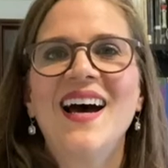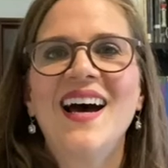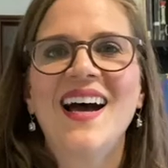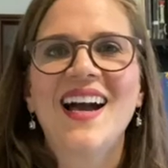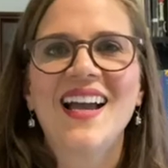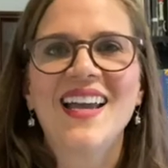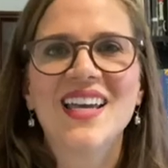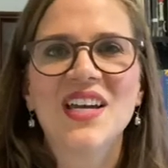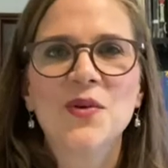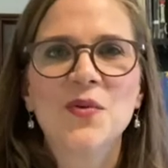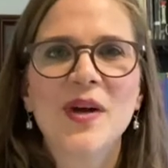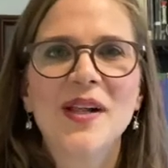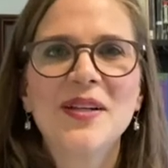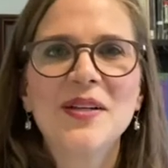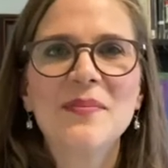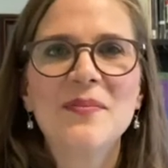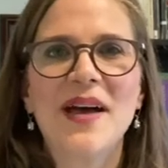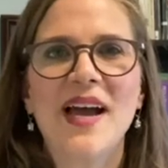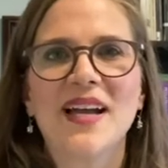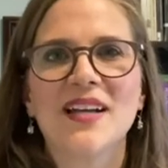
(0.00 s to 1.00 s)
Hi, and
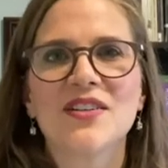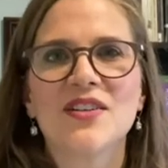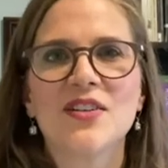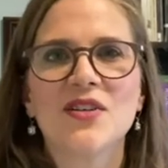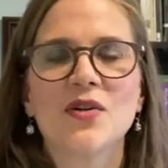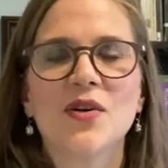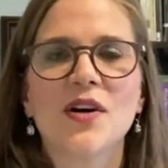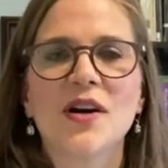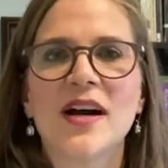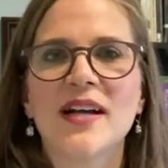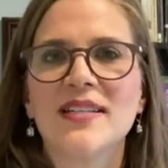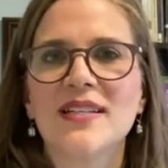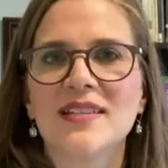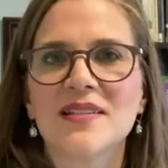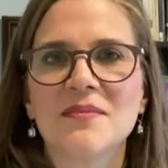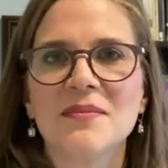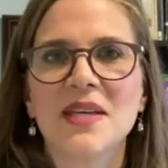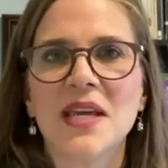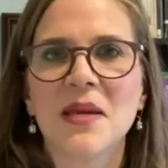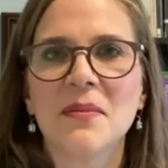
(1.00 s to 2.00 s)
welcome back to Your
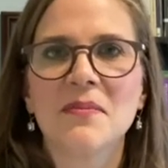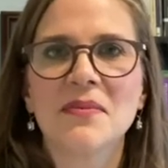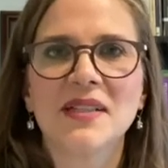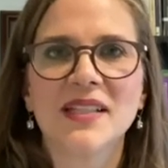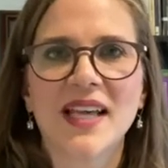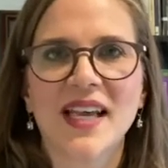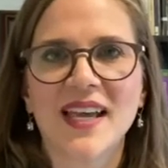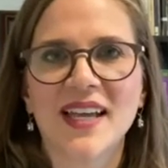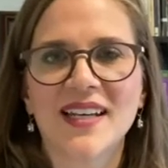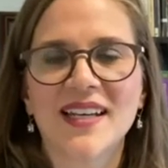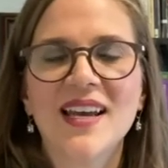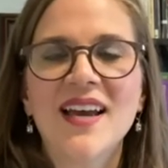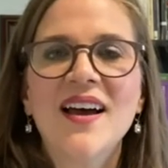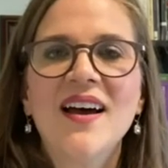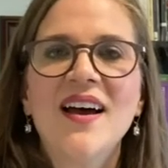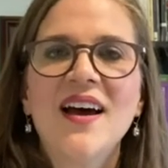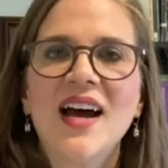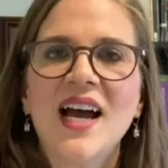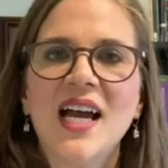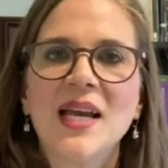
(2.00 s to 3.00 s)
Autism Game Plan.
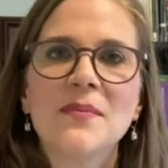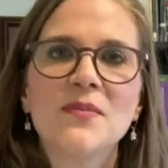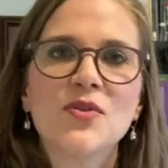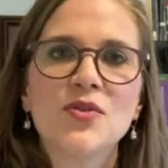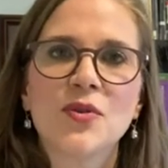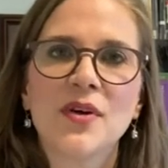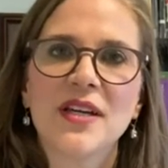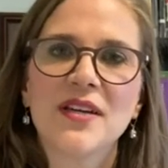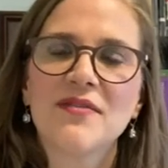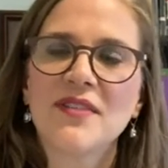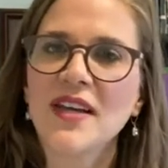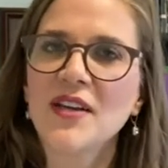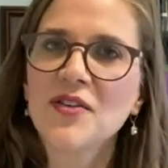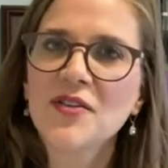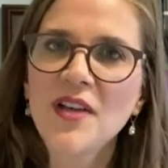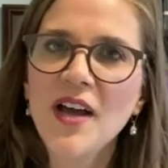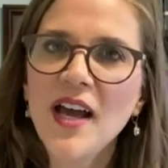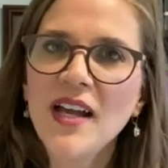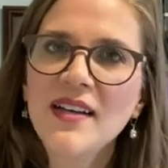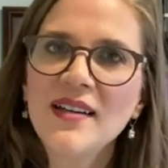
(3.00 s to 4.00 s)
I'm Joya
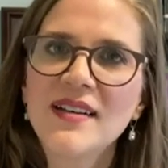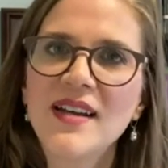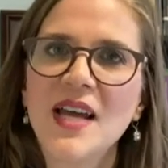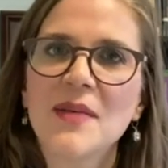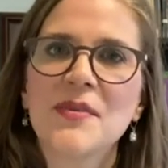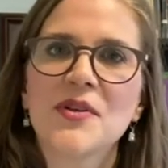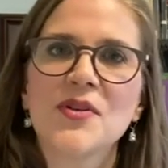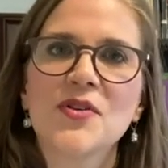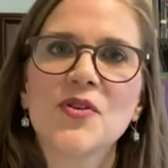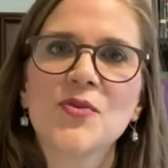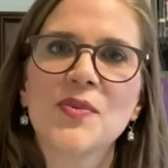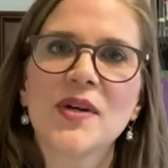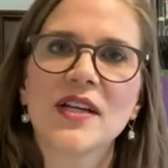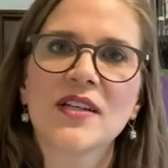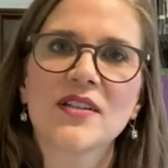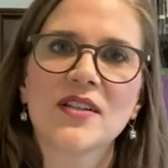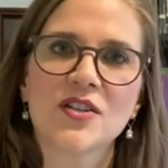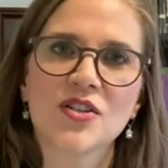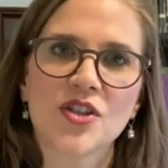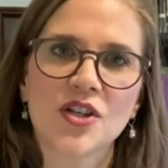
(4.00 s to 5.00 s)
Vanderlaan. I'm a nurse
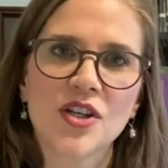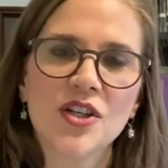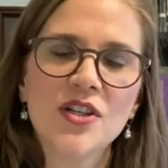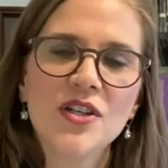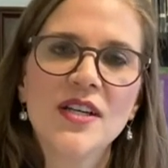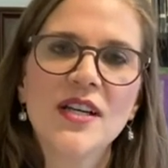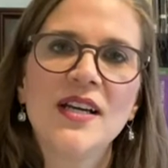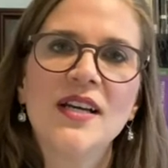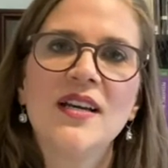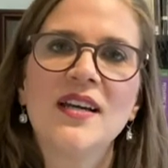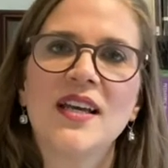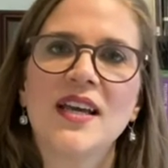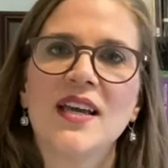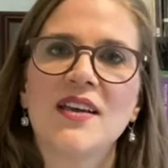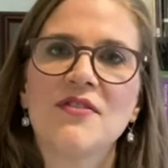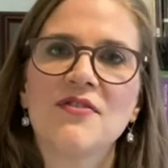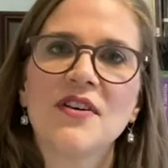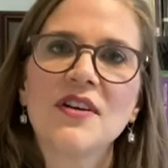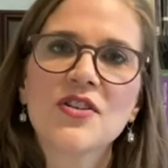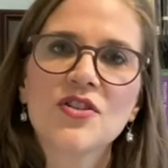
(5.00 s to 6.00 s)
practitioner, a
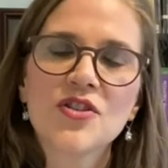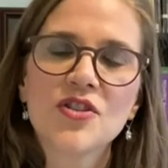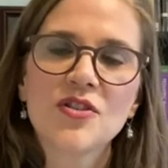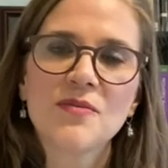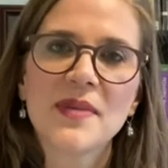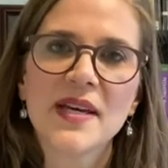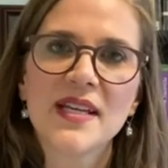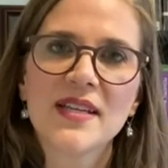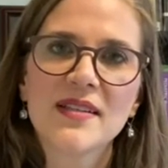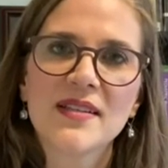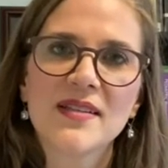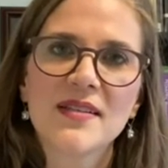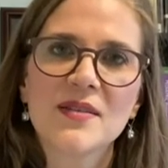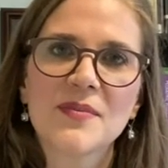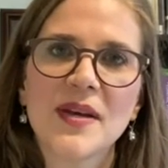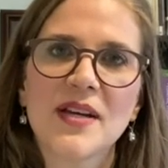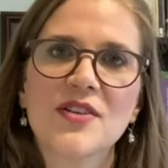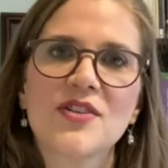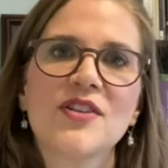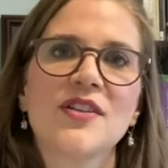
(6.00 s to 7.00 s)
functional medicine
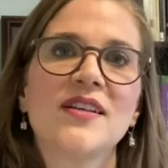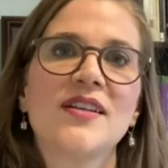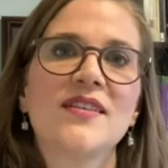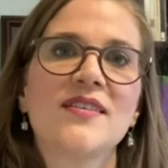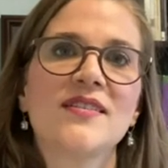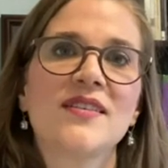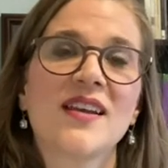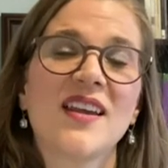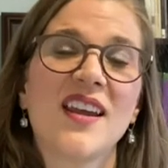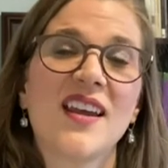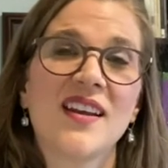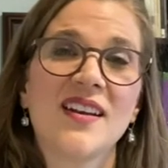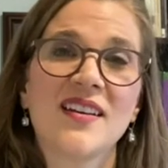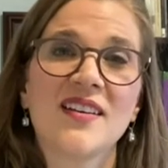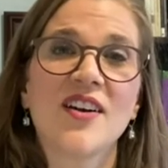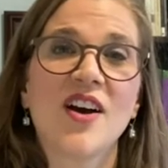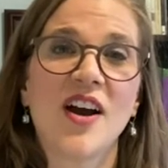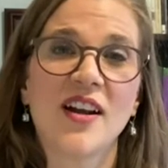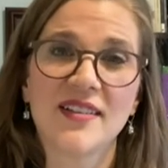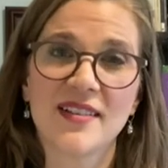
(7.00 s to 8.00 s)
specialist, and an
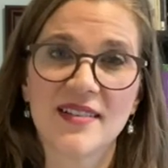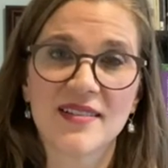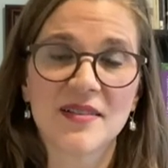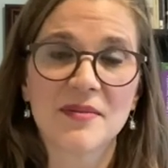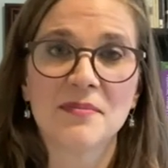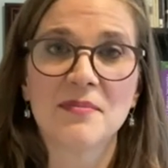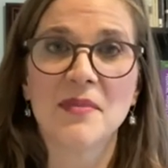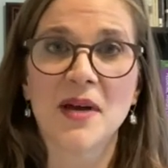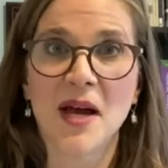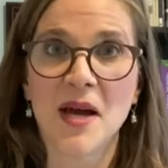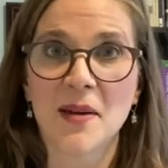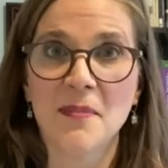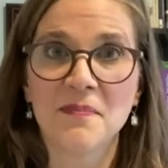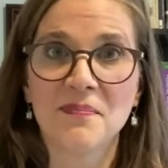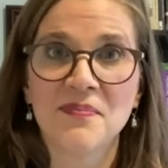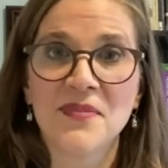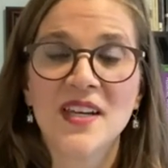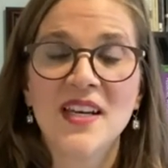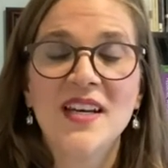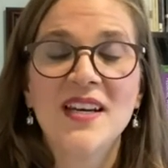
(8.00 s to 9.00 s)
autism mom.
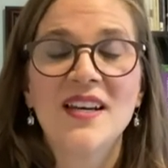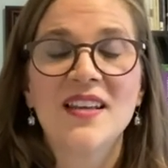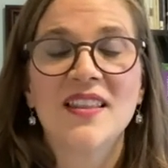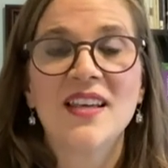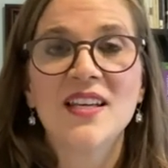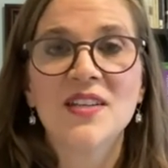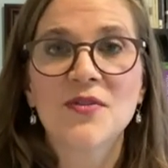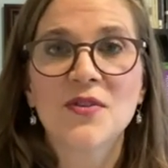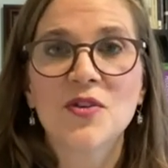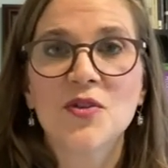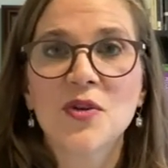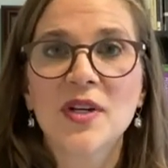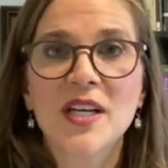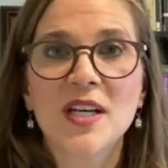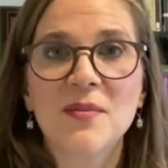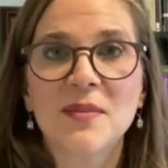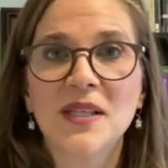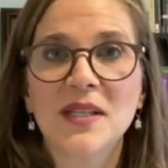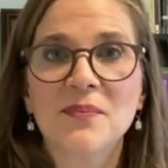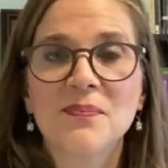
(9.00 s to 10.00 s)
Thanks for joining
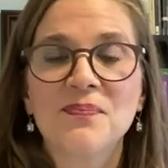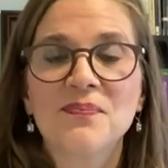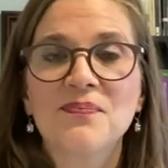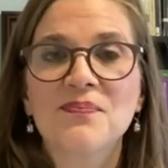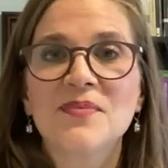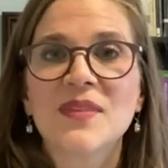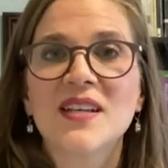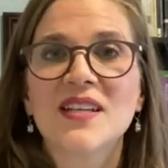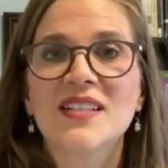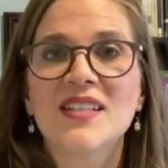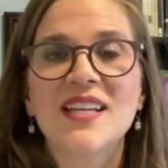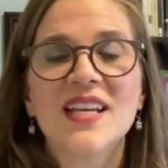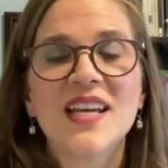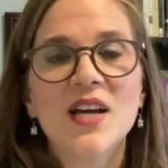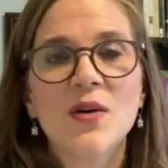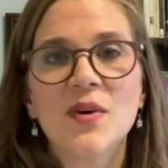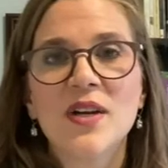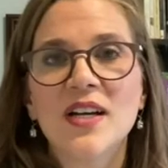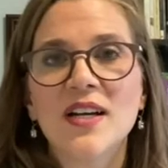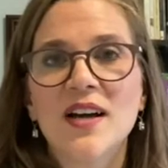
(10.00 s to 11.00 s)
me. Today I
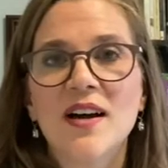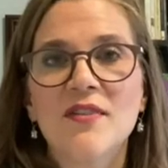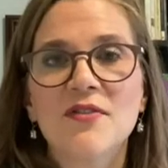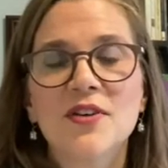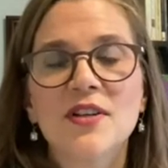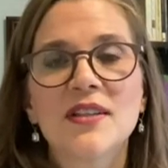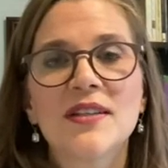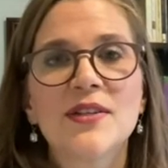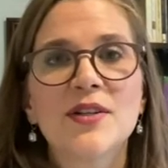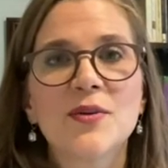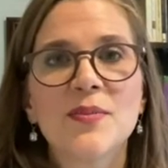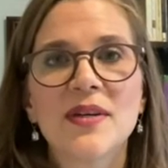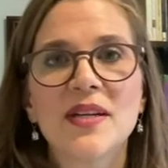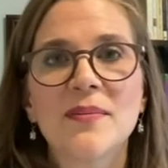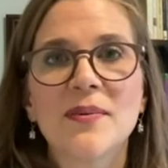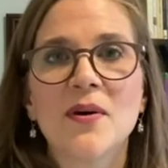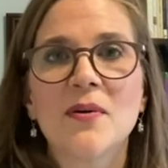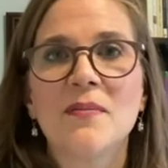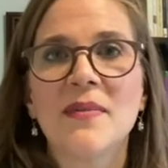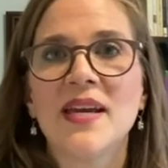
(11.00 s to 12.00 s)
want to cover a little bit
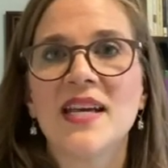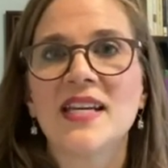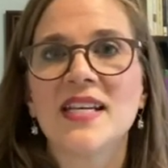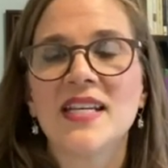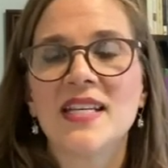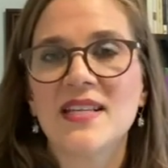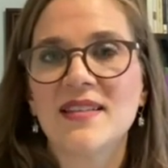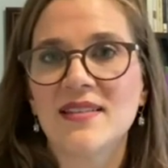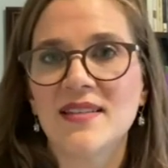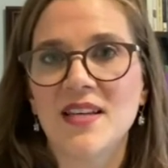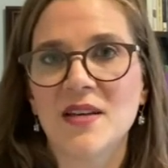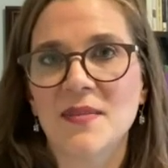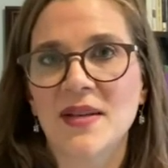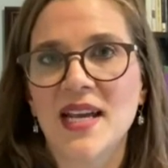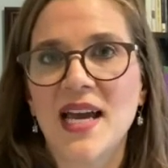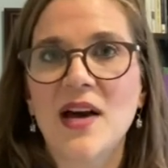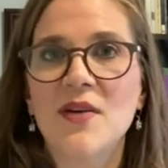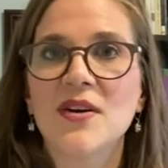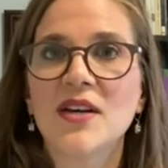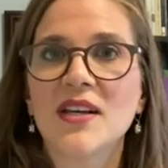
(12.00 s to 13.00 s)
about magnesium and
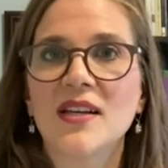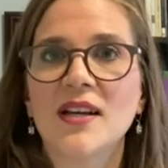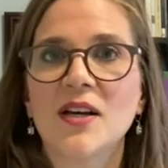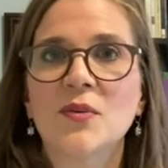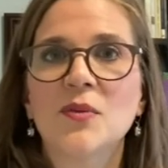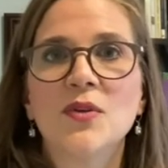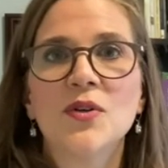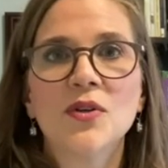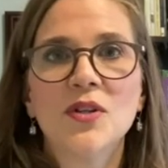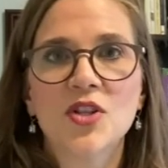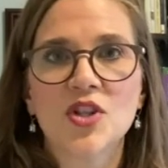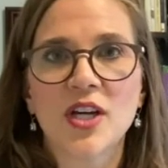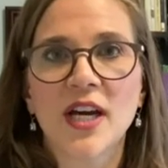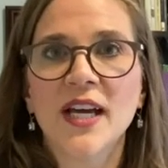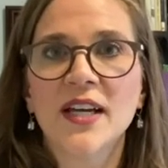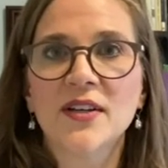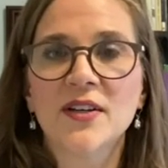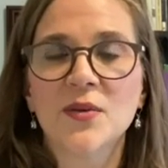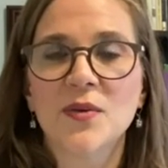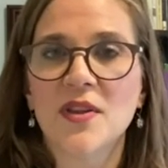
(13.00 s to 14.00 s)
how it can help your
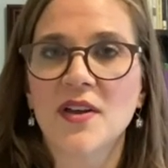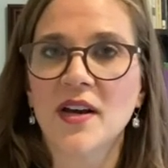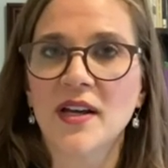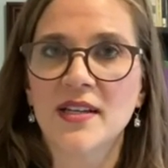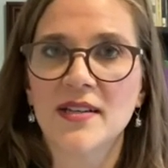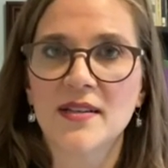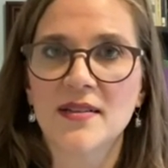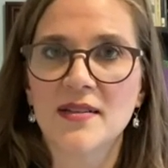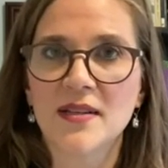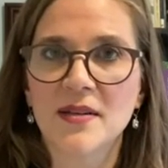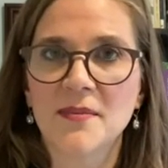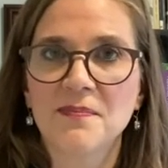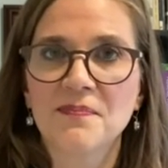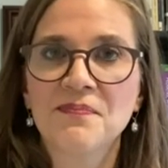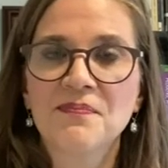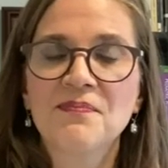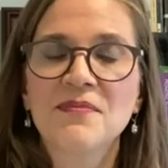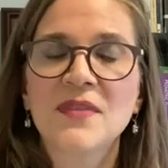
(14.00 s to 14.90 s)
child with autism.